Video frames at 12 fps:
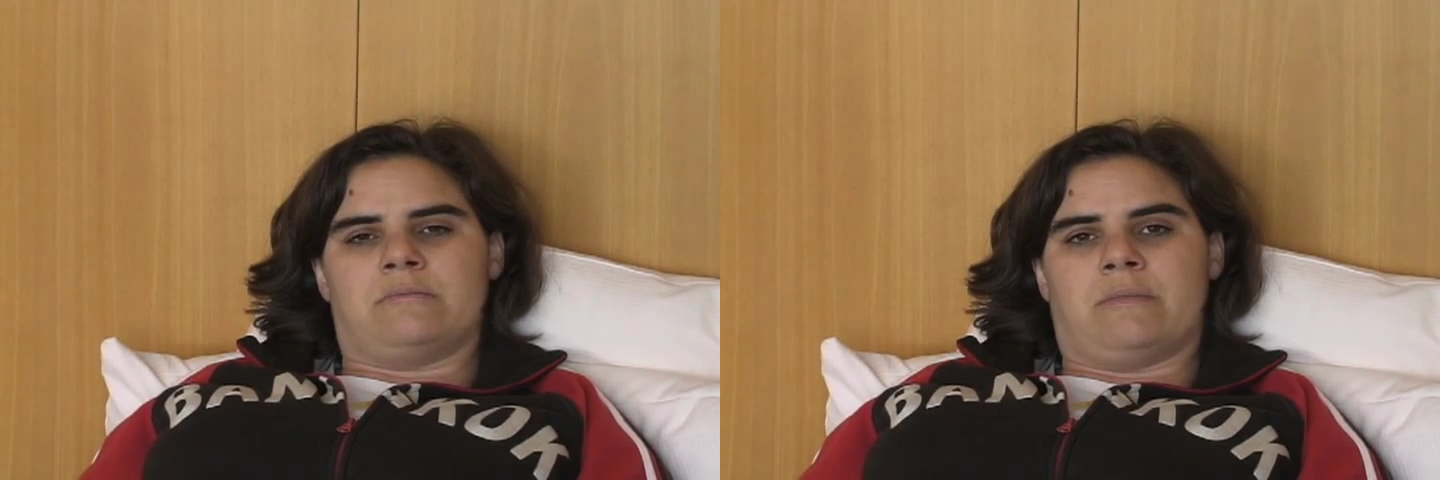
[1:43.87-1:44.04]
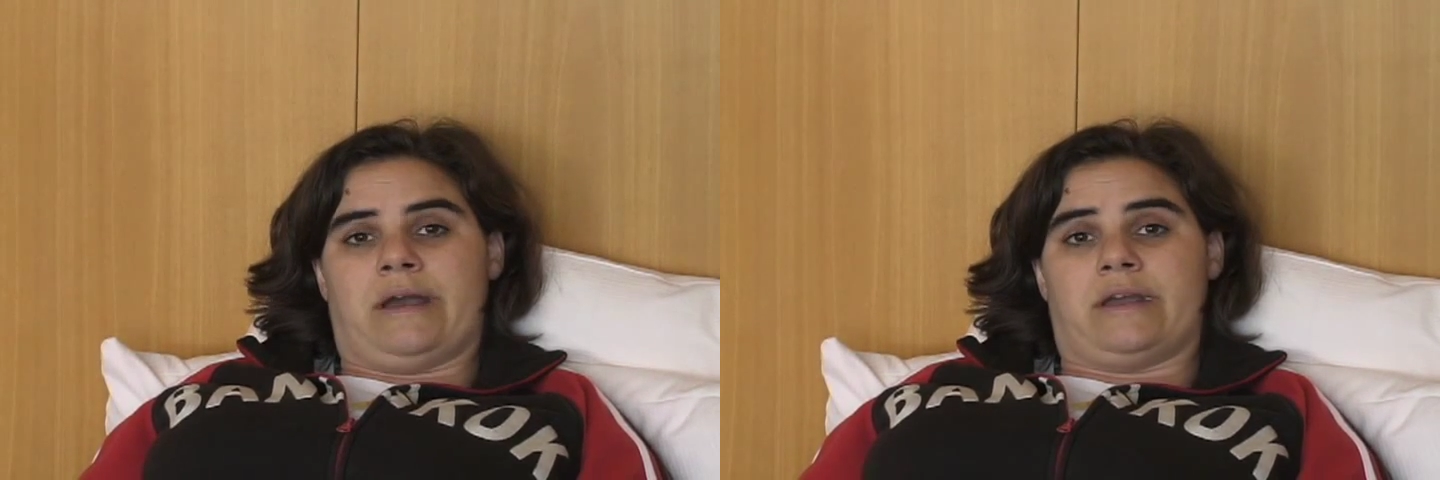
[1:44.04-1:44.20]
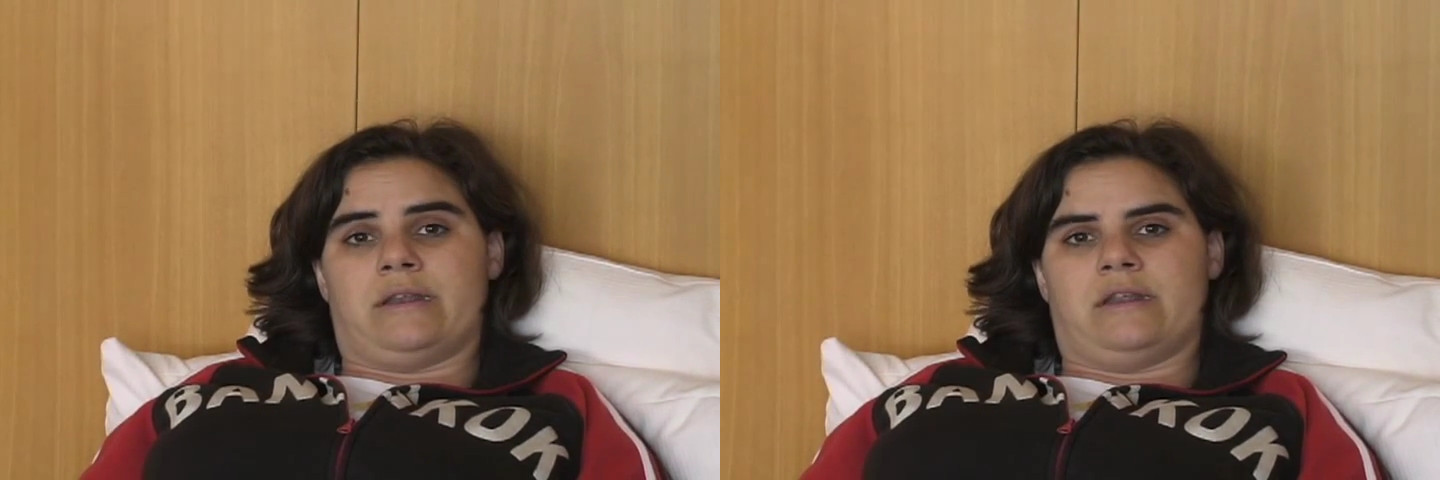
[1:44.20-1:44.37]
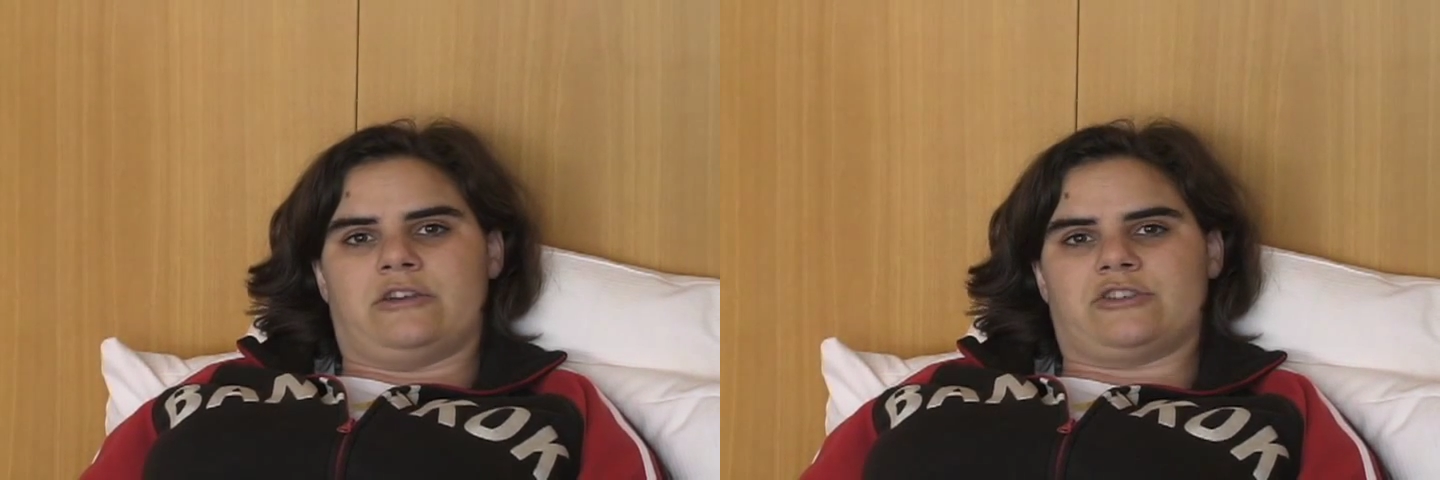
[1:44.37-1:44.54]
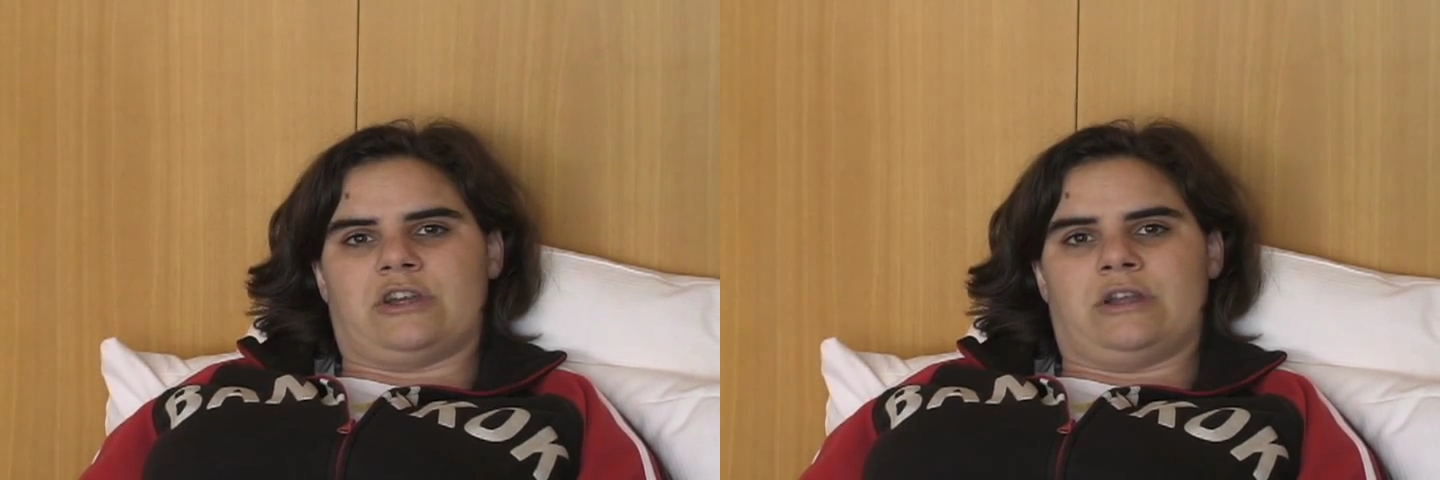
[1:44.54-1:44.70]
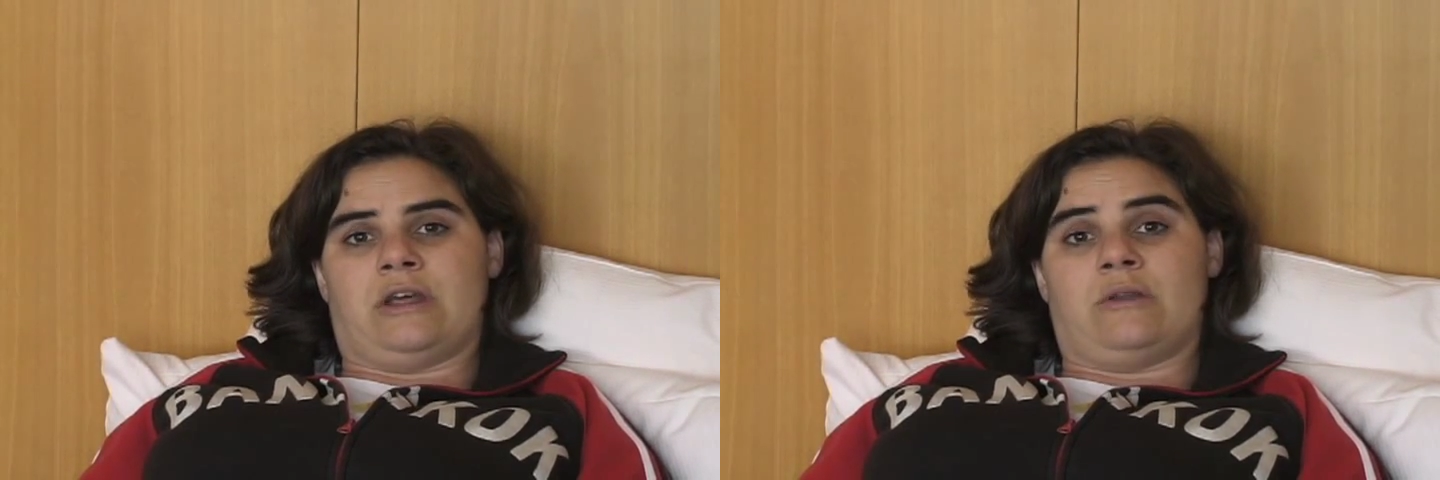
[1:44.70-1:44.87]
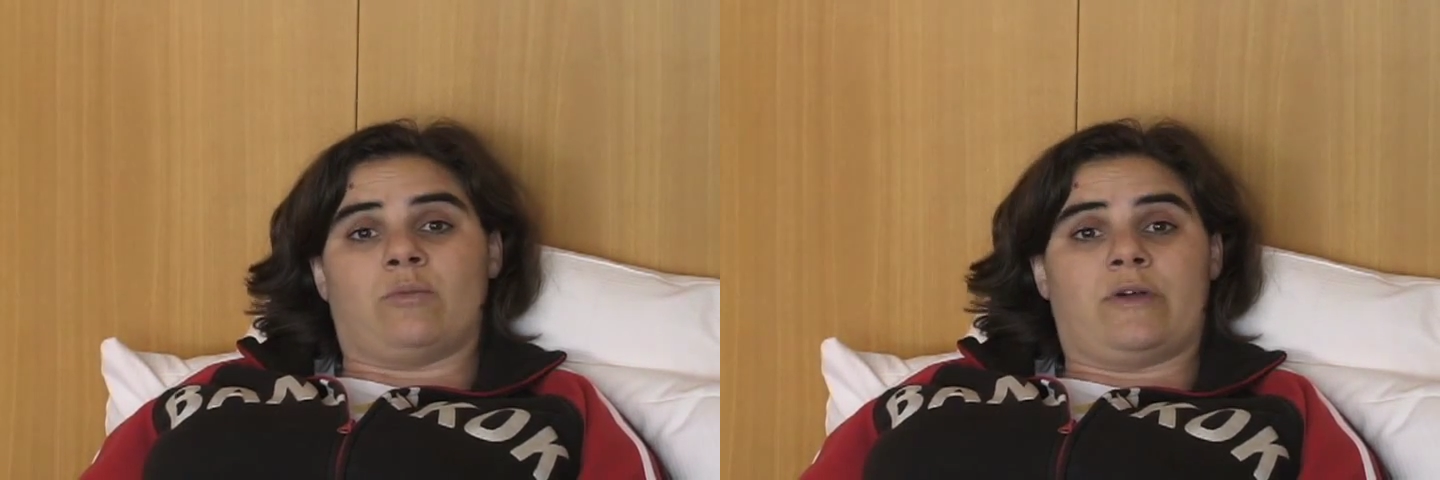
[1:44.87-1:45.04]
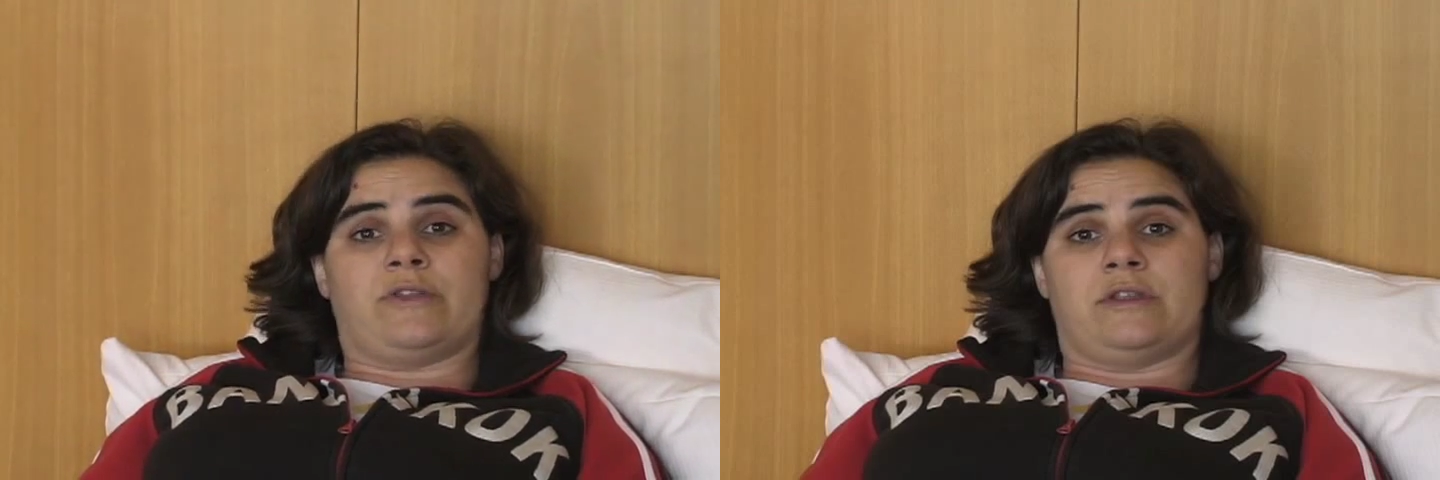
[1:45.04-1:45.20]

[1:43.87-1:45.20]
my condition and what the